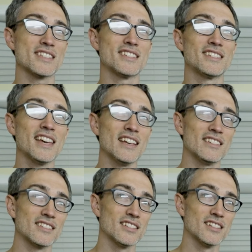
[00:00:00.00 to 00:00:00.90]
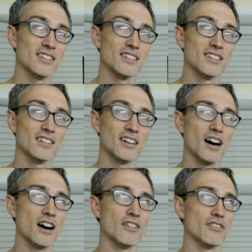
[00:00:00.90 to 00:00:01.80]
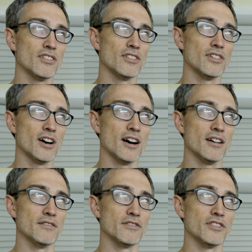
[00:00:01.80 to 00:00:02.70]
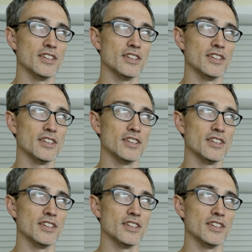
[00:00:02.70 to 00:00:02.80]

state of